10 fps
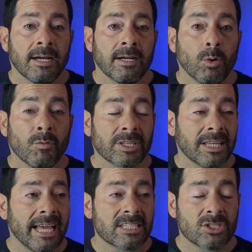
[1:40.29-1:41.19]
Over the
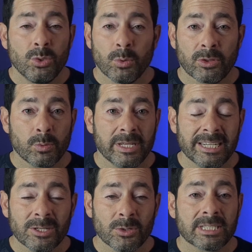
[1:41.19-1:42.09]
last 2 or 3
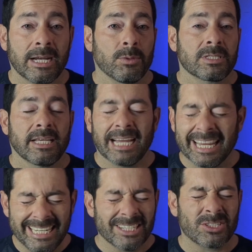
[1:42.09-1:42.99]
years, I was like, I
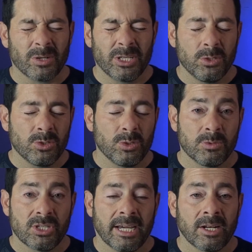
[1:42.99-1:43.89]
need to start a YouTube
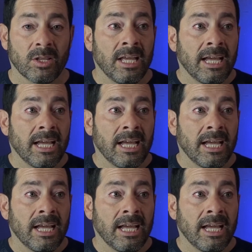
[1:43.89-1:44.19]
channel.